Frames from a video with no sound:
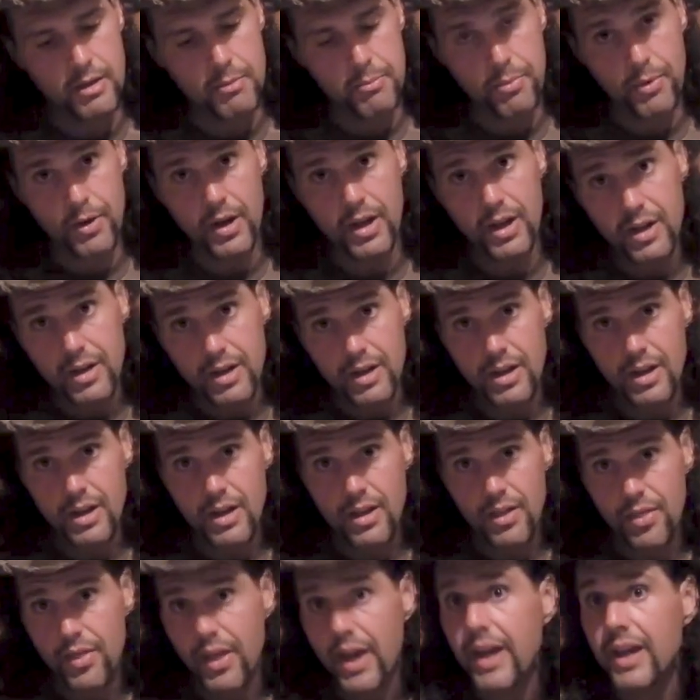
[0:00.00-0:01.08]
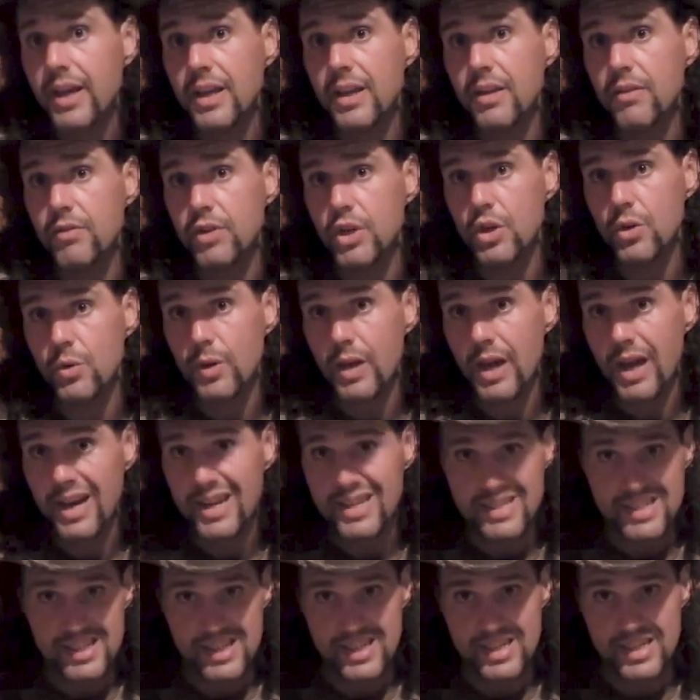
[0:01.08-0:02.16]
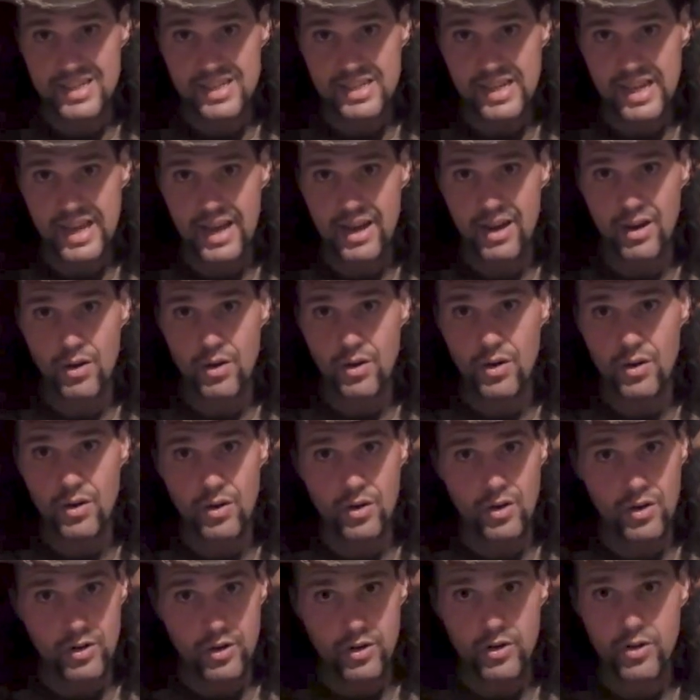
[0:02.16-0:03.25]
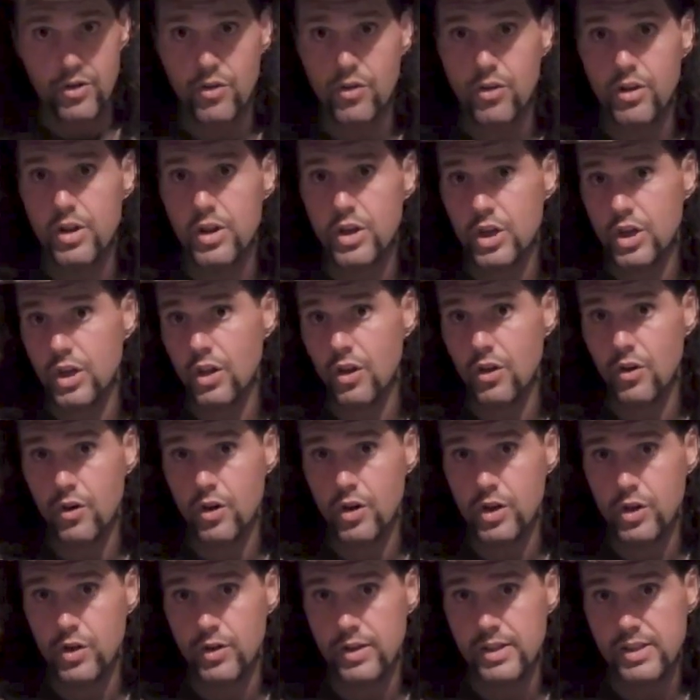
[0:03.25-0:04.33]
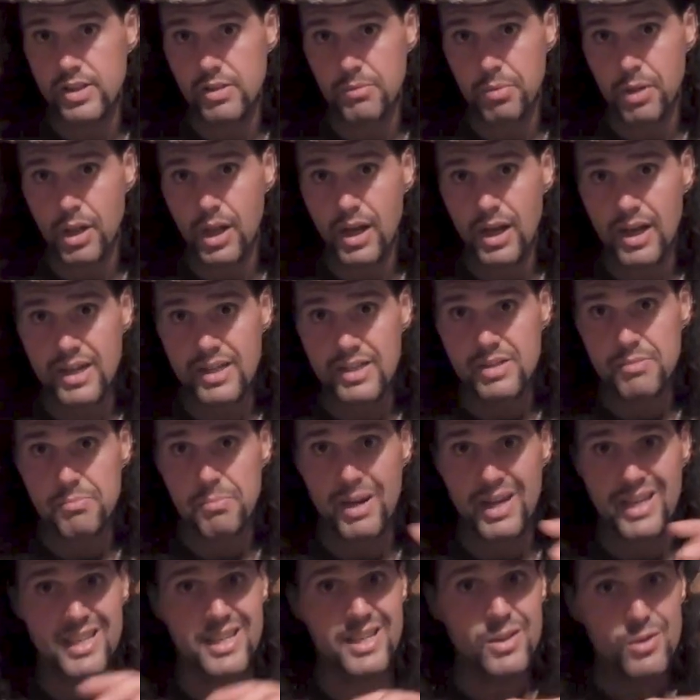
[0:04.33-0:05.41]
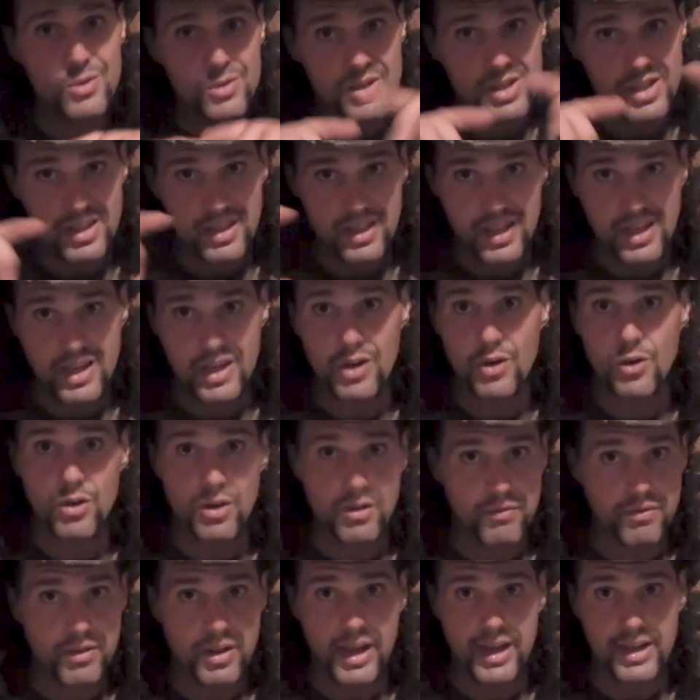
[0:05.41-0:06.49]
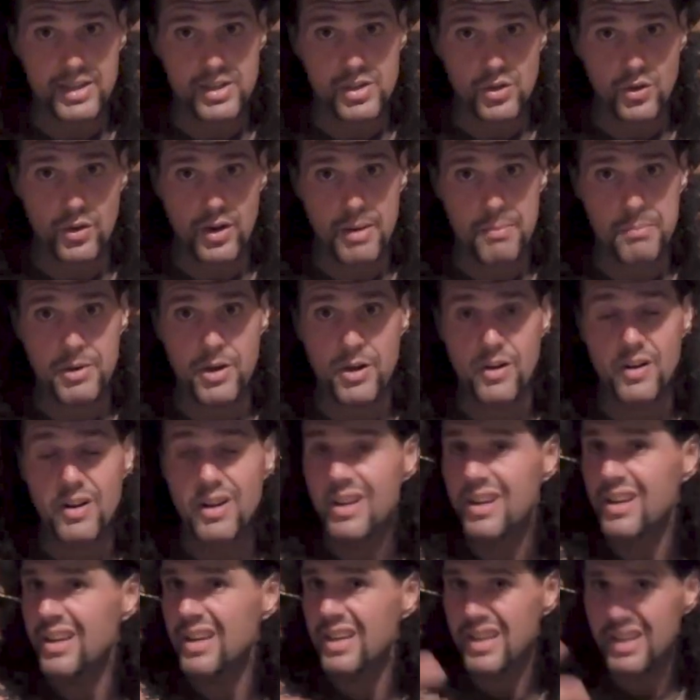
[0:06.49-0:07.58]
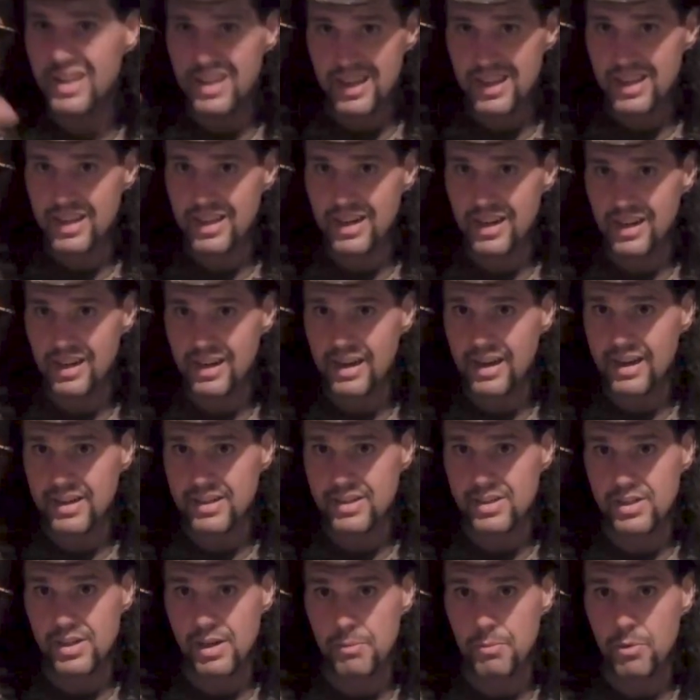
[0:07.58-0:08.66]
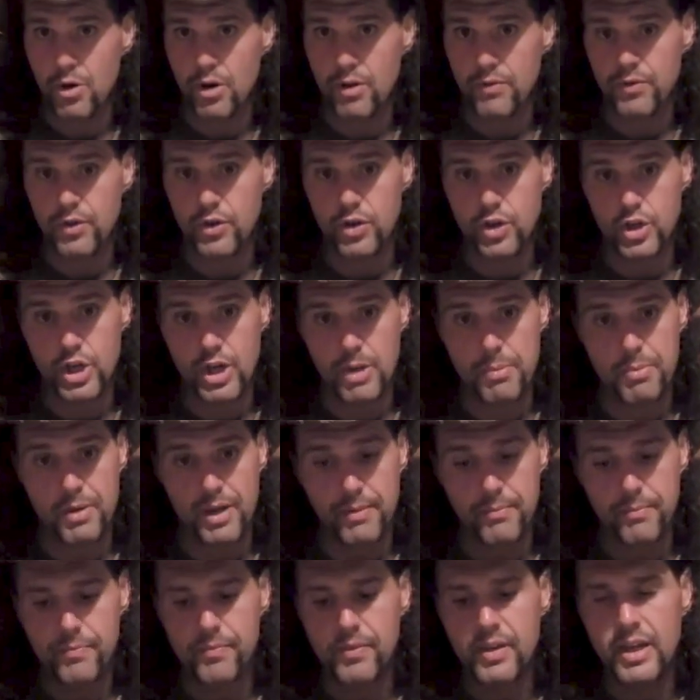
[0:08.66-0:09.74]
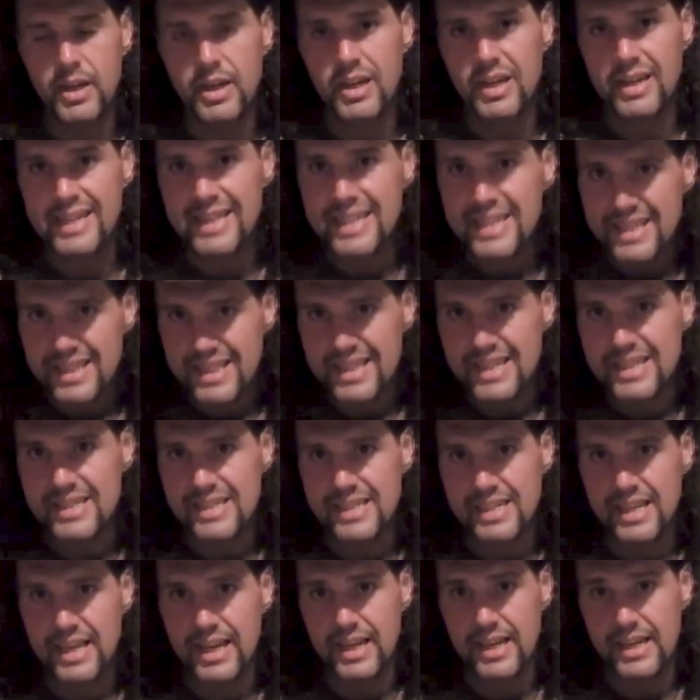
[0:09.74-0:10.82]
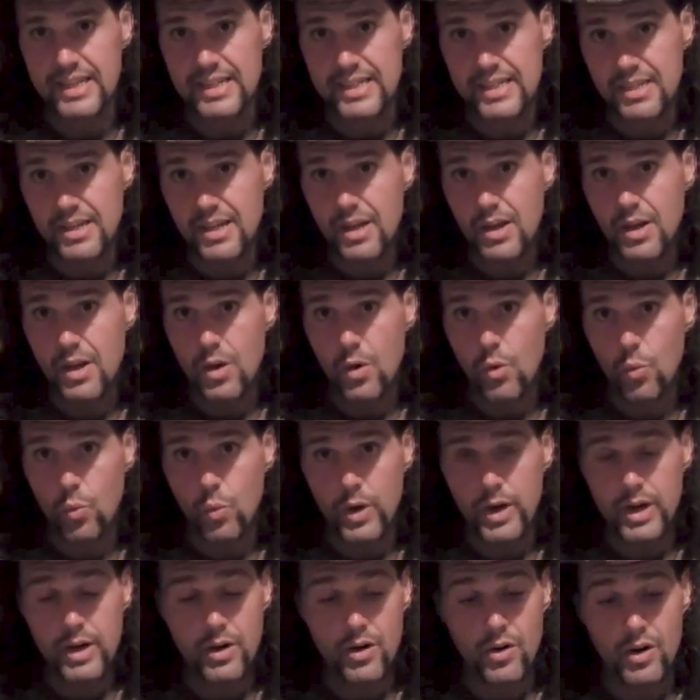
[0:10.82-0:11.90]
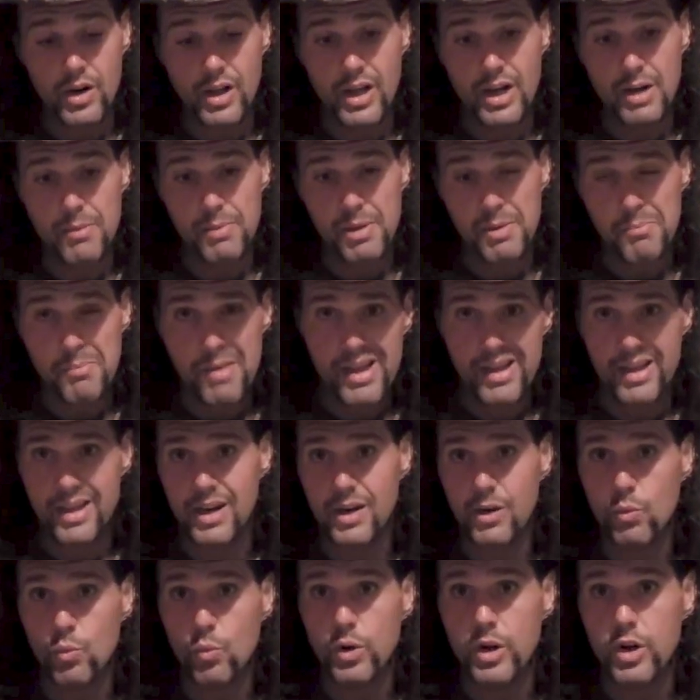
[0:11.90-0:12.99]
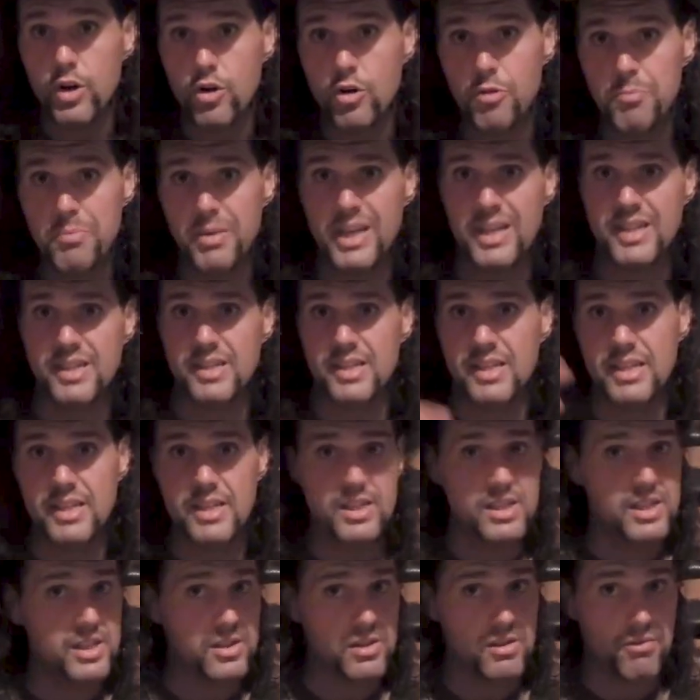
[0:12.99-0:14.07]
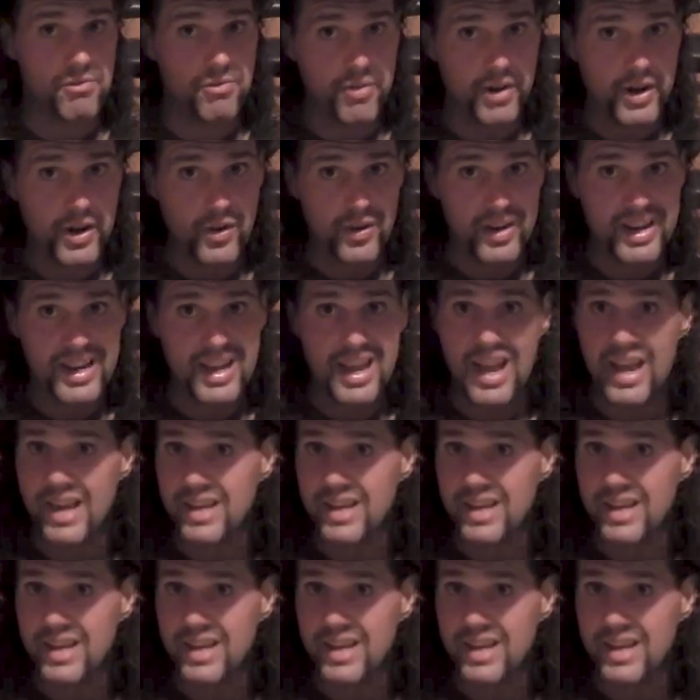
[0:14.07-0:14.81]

But that gives you guys a discount on your traditional archery supplies by using the code of Tex Grebner. It'll knock some off your shipping. In this case, we are going to be making it weird because this is a very